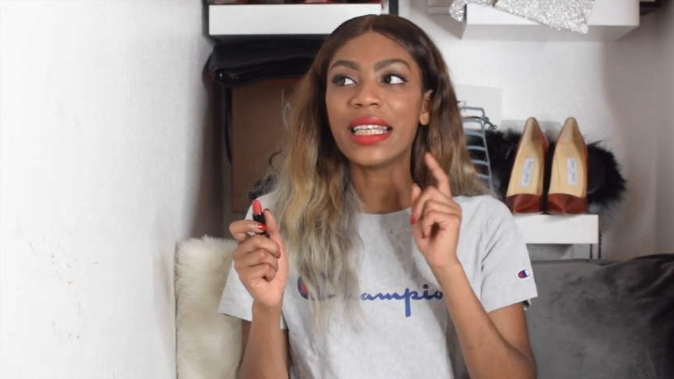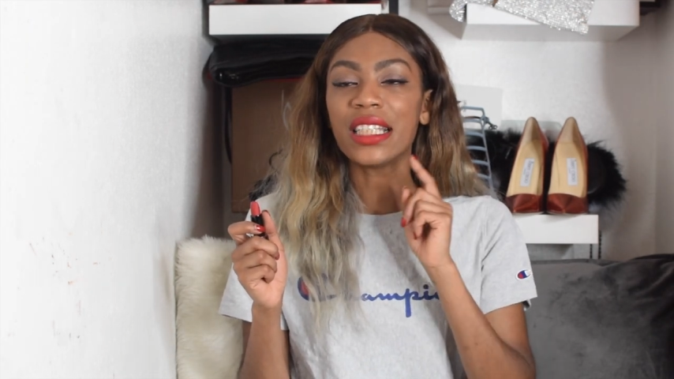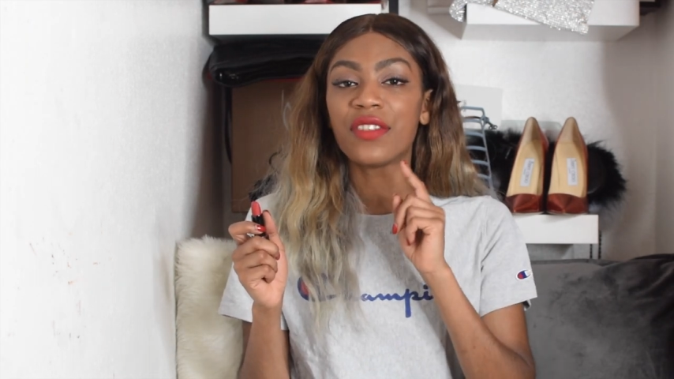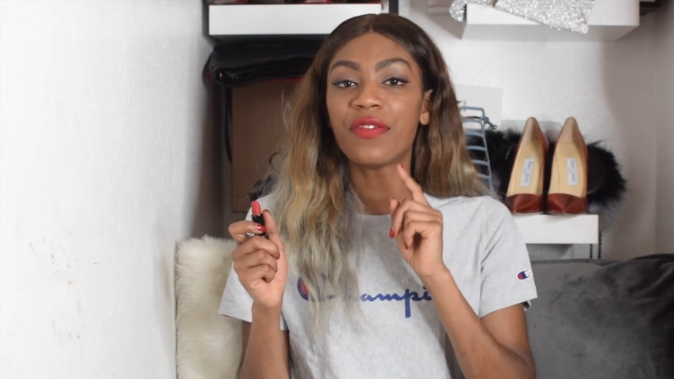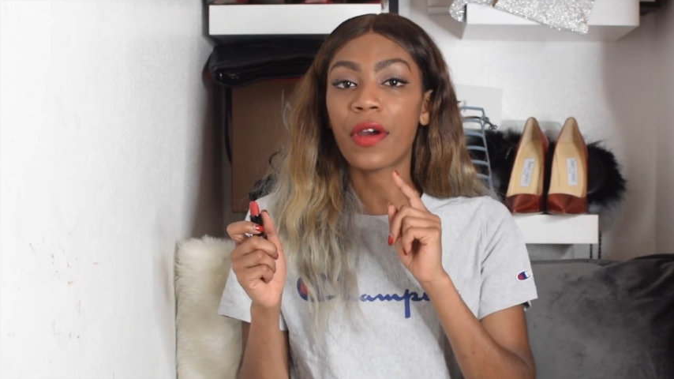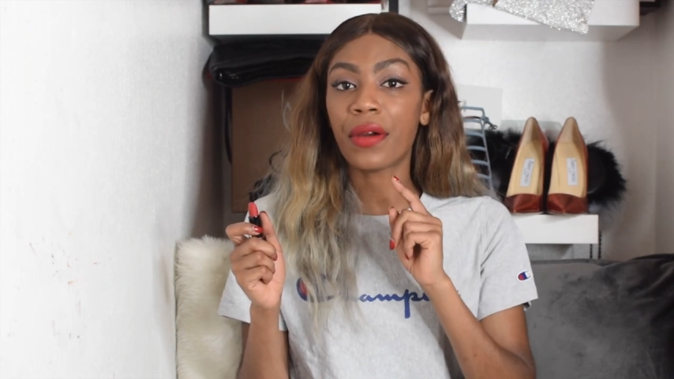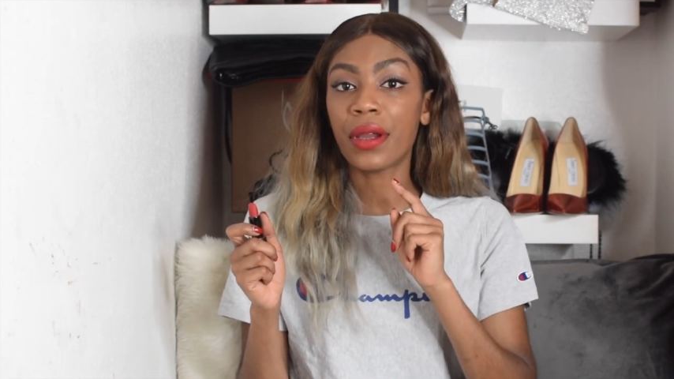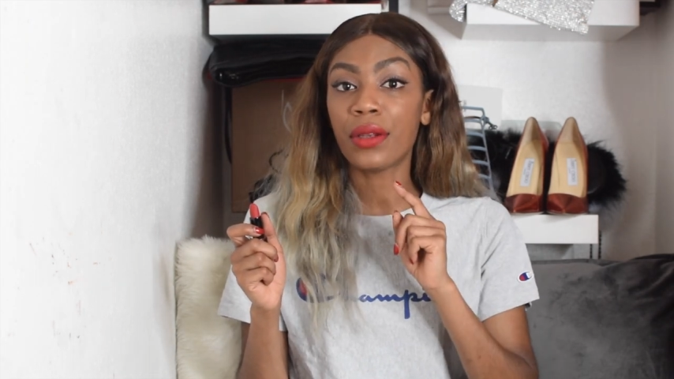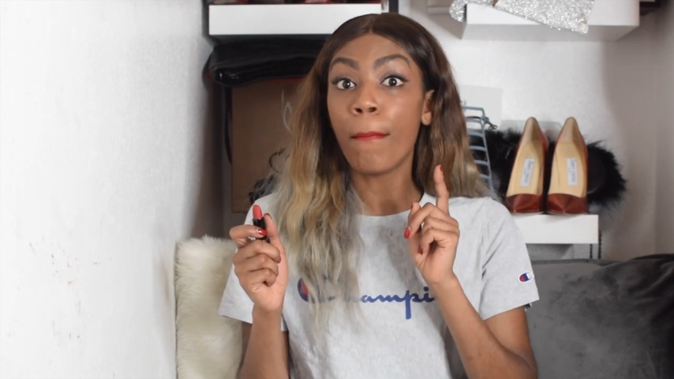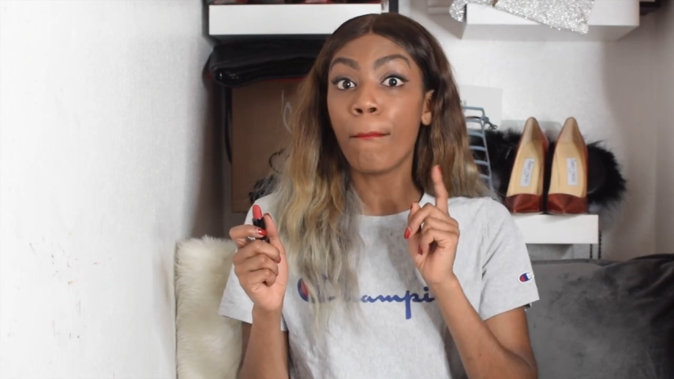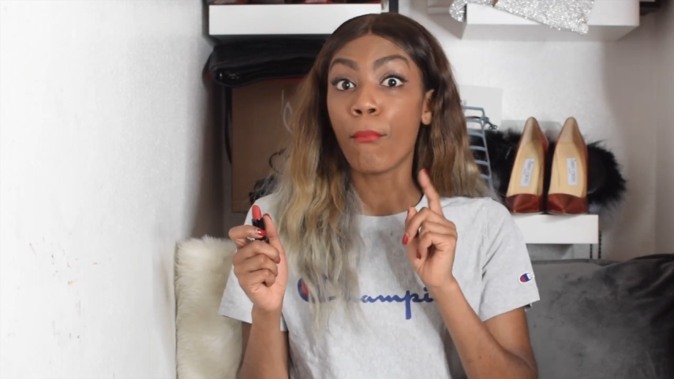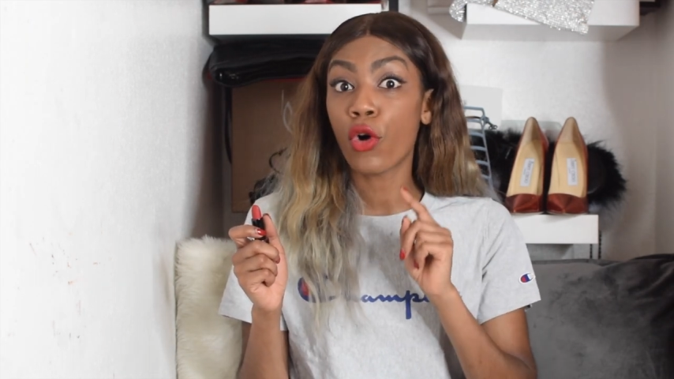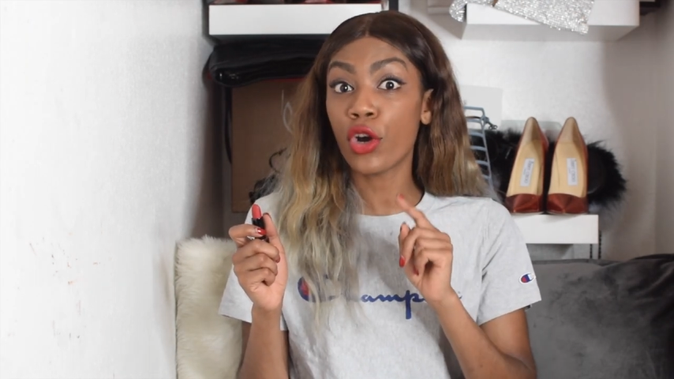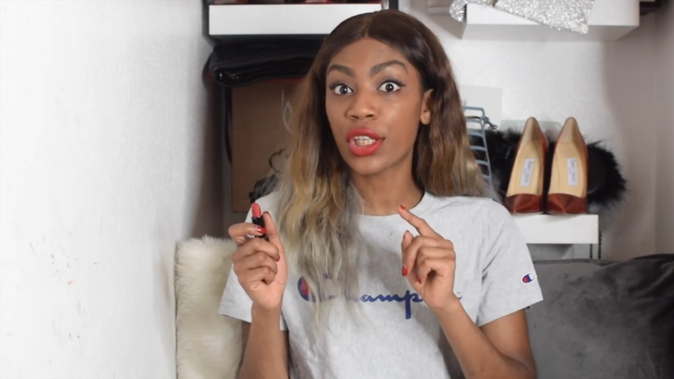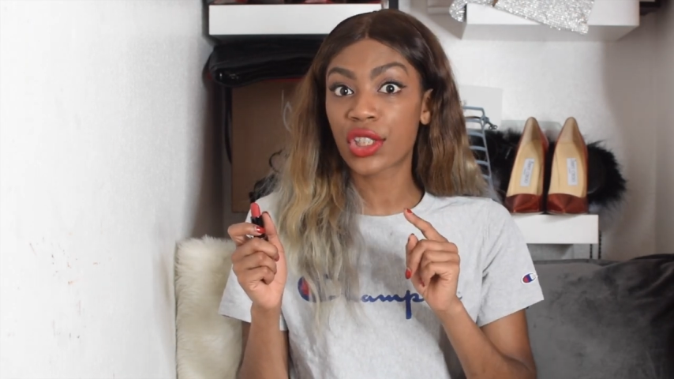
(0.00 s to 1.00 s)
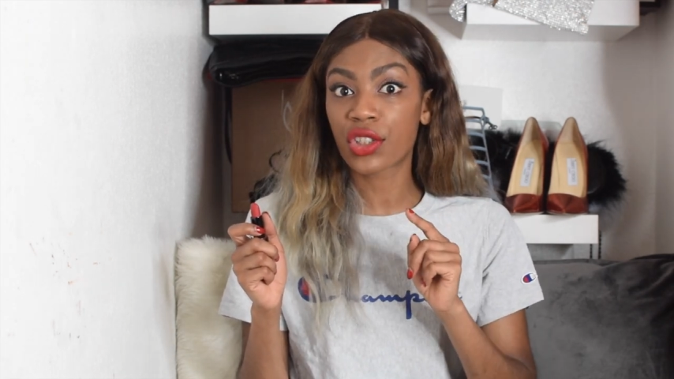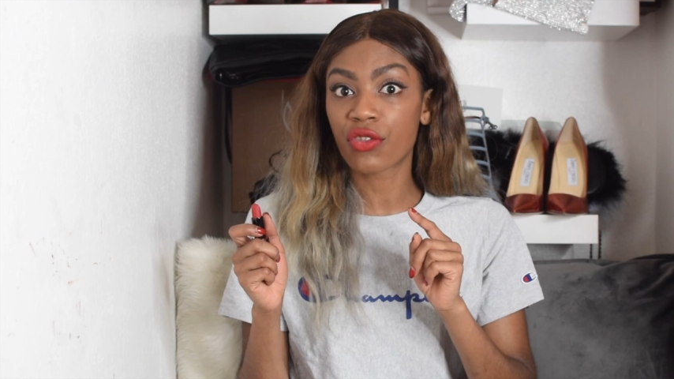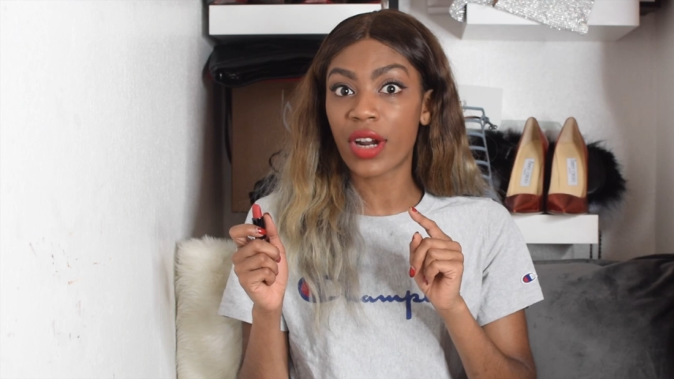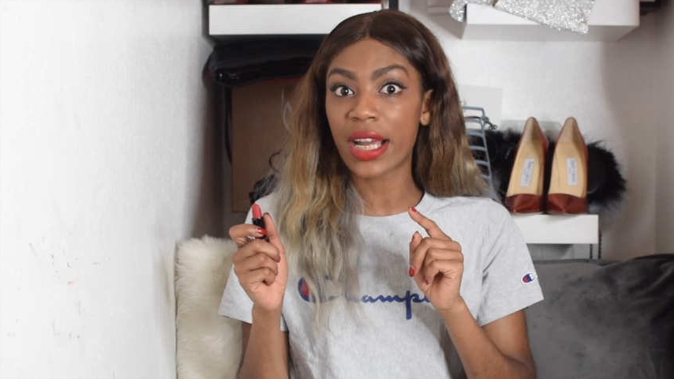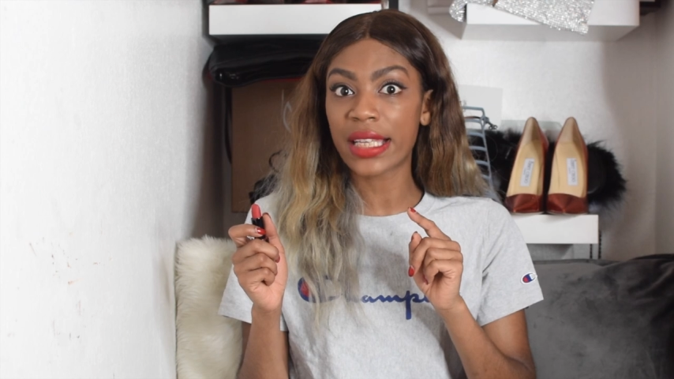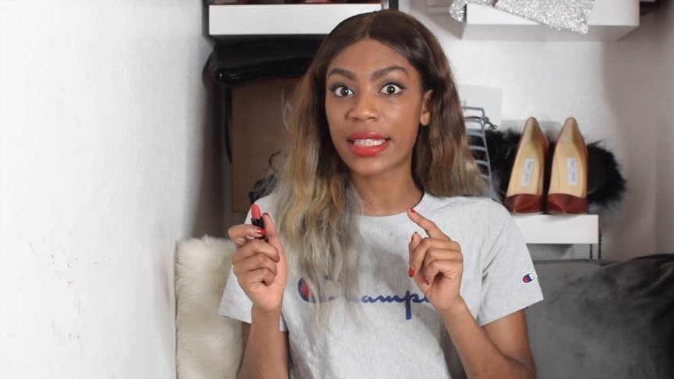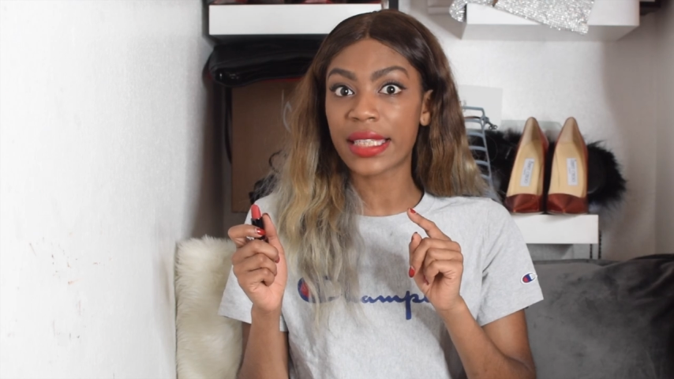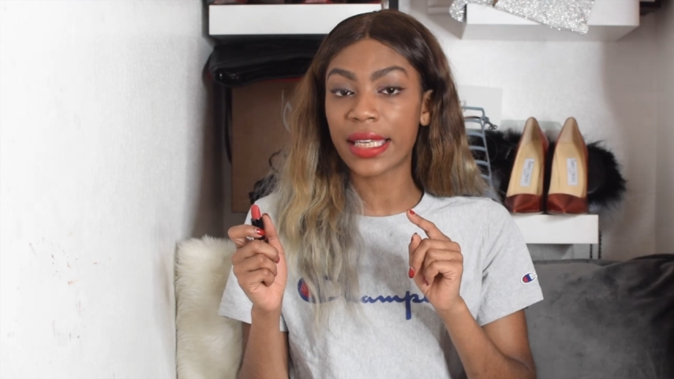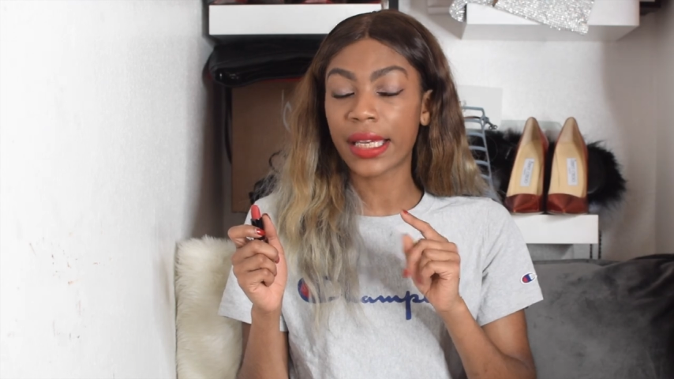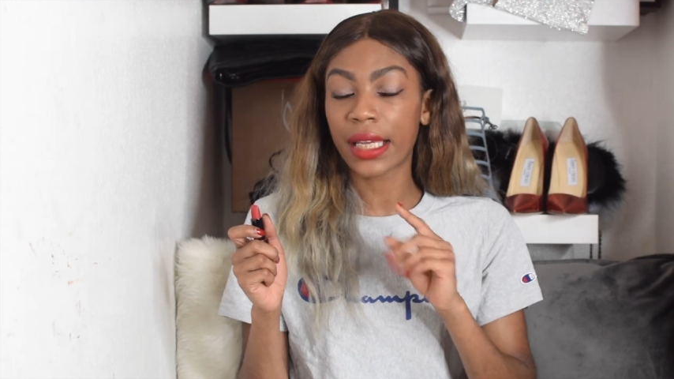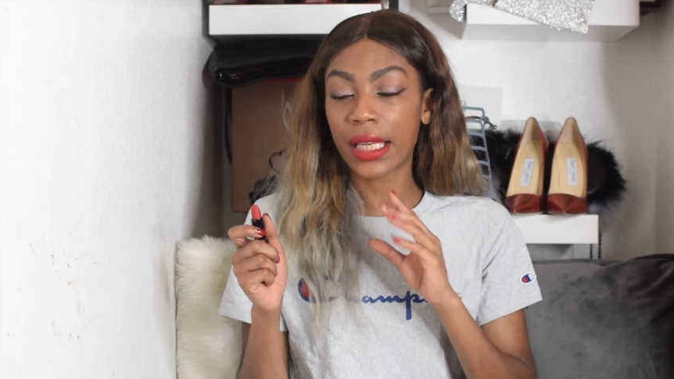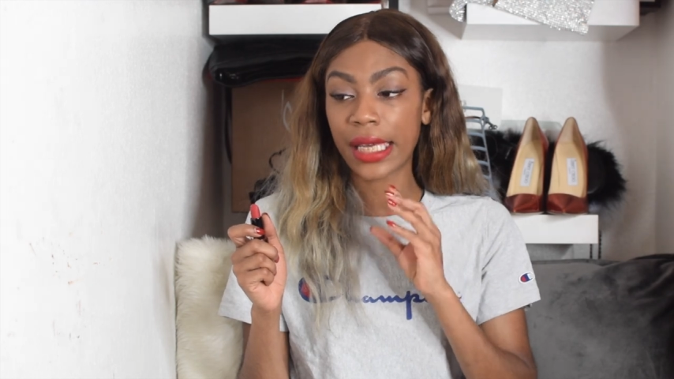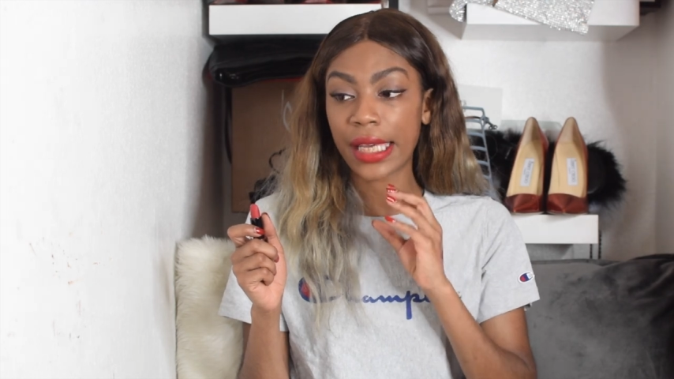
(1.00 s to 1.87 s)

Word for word: it's very moisturizing.